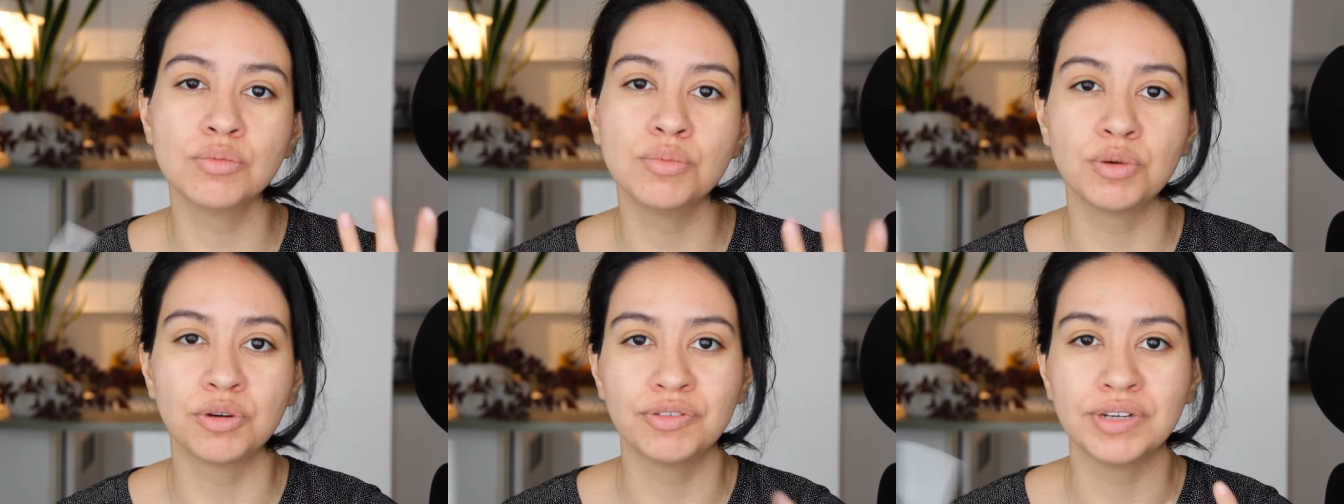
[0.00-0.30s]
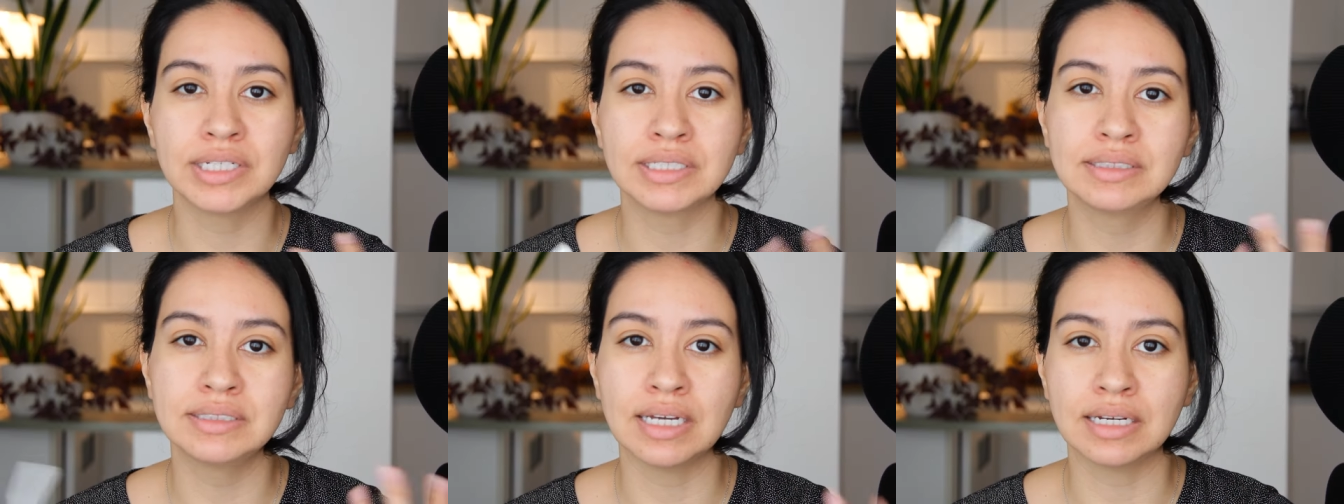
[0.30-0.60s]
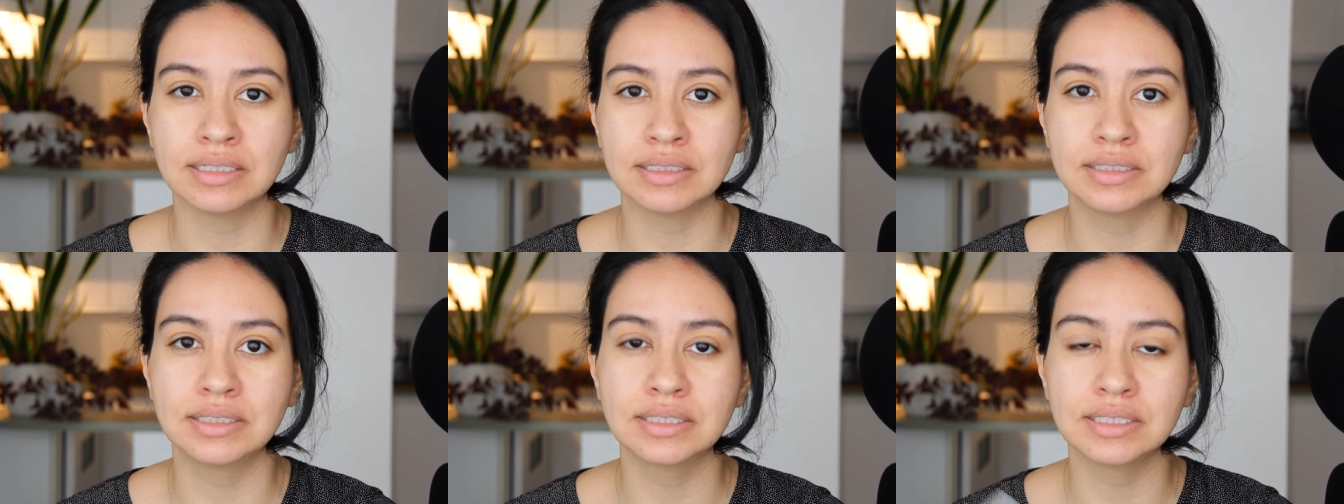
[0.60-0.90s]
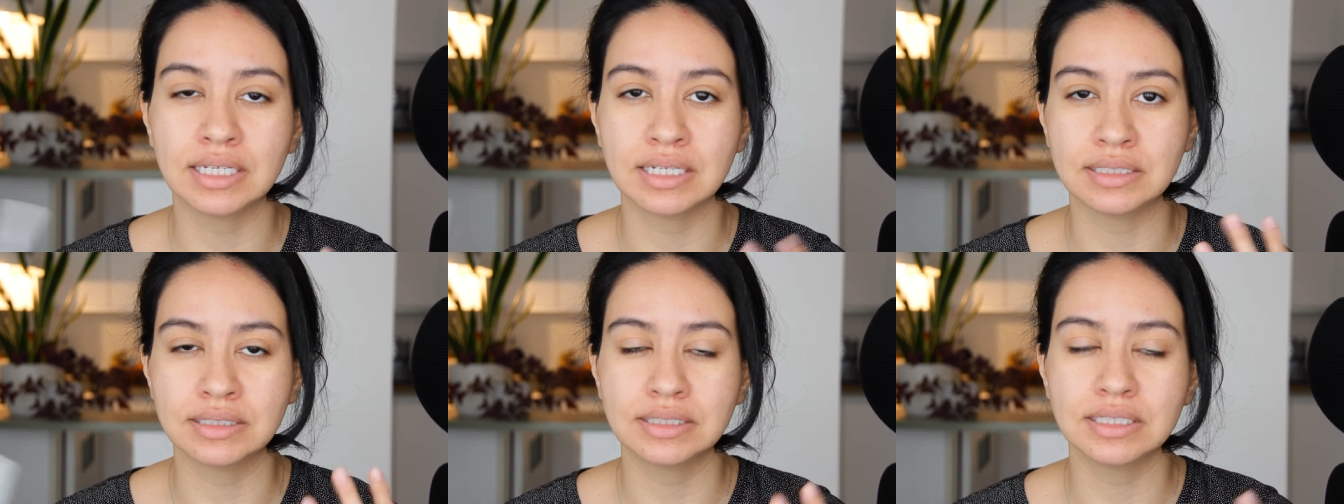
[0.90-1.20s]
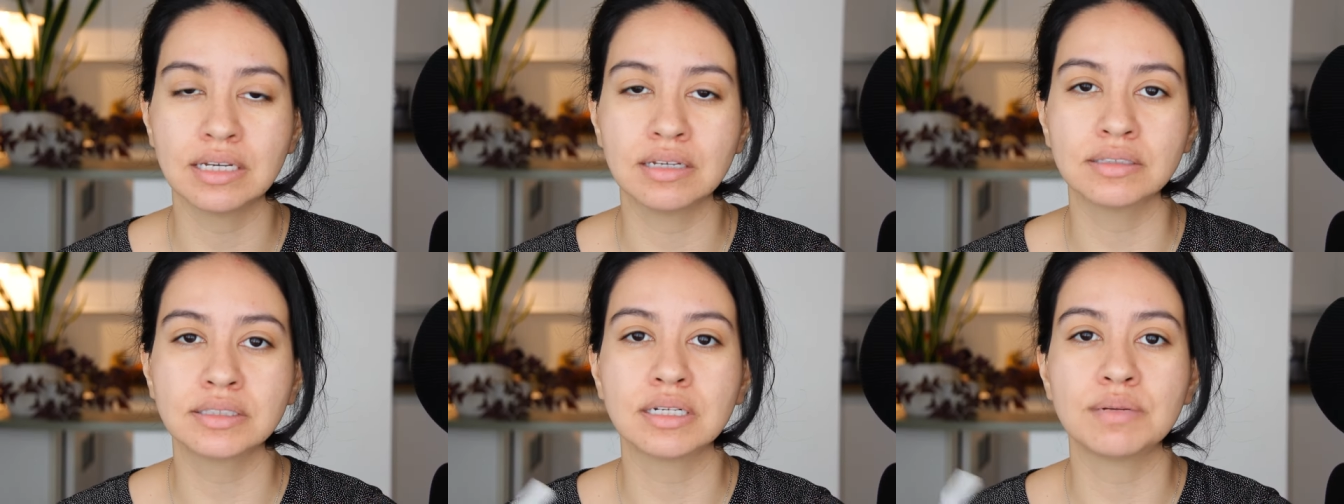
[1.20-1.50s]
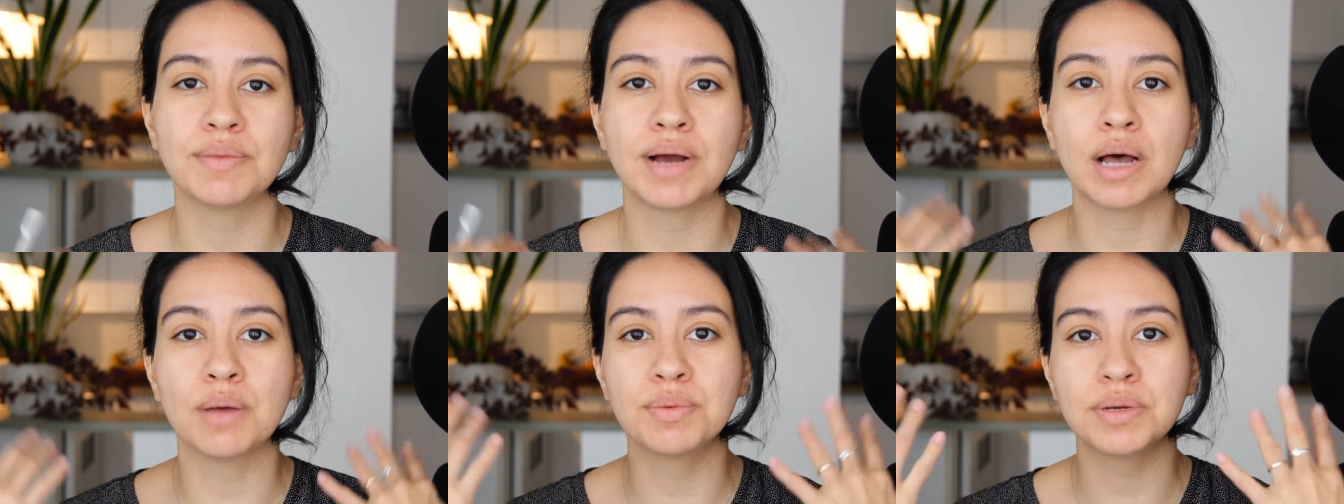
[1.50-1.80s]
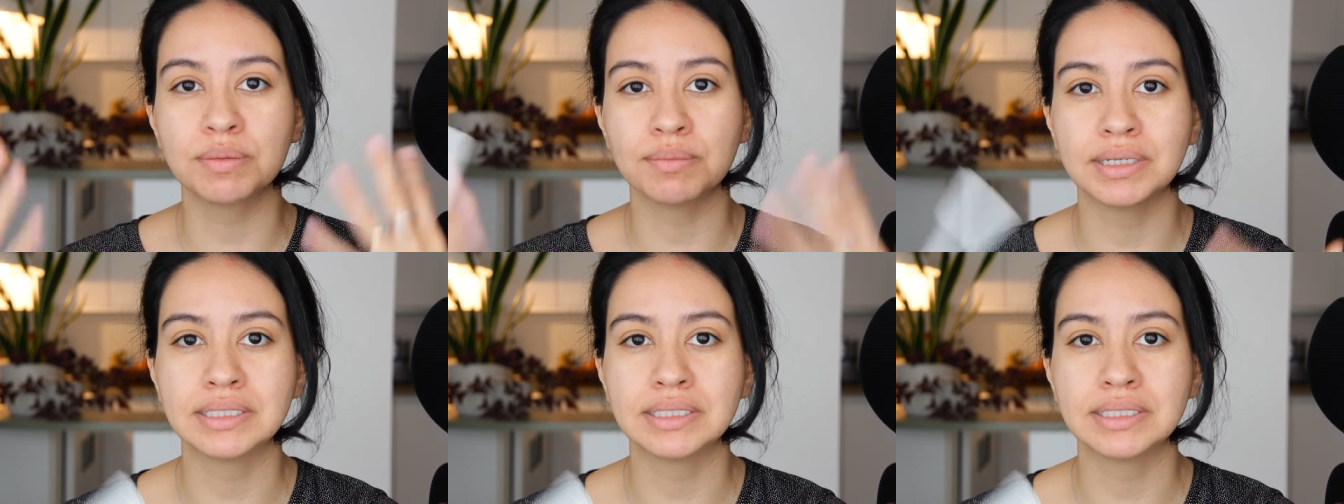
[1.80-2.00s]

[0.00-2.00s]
removing dead skin cells, and I'm helping